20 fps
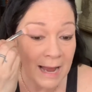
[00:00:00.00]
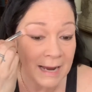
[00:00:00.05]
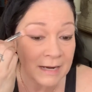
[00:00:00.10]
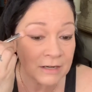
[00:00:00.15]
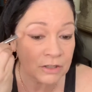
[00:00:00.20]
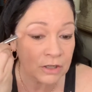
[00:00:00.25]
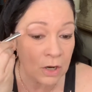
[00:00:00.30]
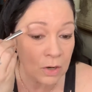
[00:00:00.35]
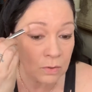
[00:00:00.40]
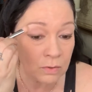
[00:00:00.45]
I
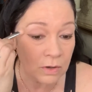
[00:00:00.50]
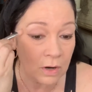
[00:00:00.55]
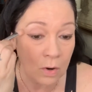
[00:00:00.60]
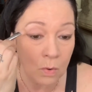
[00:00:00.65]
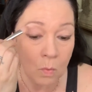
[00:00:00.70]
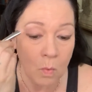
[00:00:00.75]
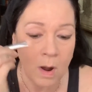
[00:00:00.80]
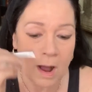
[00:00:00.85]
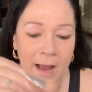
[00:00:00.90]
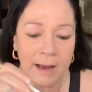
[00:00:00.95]
don't
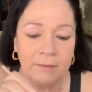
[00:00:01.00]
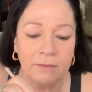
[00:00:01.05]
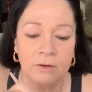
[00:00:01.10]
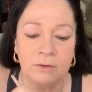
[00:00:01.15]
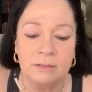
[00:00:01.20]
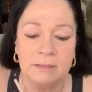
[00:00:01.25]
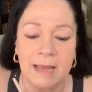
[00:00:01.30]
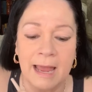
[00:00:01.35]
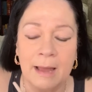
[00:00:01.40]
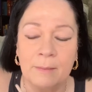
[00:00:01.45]
know why.
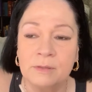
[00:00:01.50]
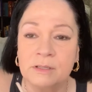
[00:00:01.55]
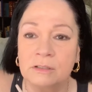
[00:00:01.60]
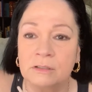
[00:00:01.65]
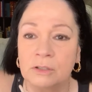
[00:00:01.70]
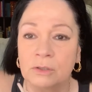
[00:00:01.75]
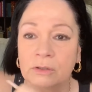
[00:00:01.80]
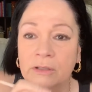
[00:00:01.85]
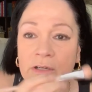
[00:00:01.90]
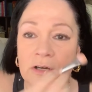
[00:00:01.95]
There's
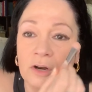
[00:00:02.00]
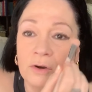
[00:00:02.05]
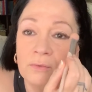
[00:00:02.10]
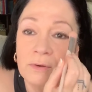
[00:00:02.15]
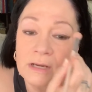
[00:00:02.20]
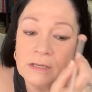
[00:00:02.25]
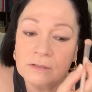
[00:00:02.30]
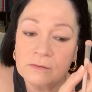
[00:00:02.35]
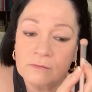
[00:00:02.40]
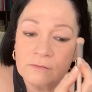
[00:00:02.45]
absolutely no
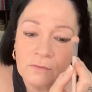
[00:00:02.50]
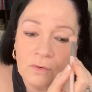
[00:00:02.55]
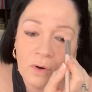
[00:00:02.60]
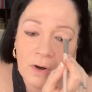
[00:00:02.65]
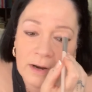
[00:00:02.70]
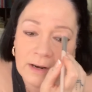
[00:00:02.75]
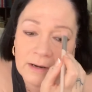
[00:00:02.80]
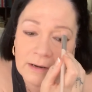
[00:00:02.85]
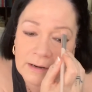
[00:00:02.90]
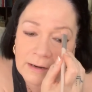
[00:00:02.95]
reason
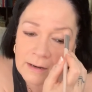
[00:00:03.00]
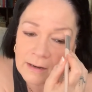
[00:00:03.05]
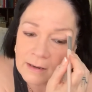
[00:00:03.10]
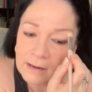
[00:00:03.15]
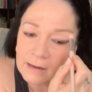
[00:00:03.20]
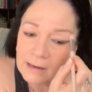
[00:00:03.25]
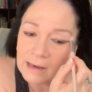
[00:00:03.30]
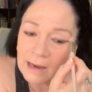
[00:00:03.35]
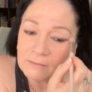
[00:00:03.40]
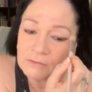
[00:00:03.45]
for it.
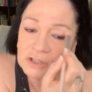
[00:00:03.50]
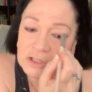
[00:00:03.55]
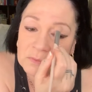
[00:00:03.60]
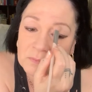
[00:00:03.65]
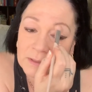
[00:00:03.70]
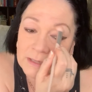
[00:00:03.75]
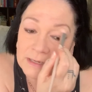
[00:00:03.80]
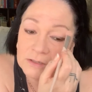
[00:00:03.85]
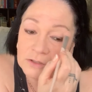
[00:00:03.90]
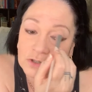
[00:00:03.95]
I've
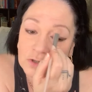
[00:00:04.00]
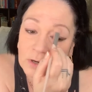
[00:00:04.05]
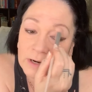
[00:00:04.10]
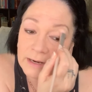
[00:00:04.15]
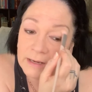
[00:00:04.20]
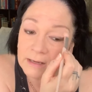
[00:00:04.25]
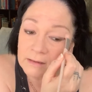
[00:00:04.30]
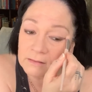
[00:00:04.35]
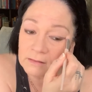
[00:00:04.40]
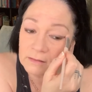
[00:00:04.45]
just been
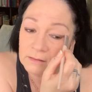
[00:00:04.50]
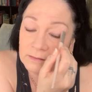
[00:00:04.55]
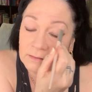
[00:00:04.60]
enjoying it.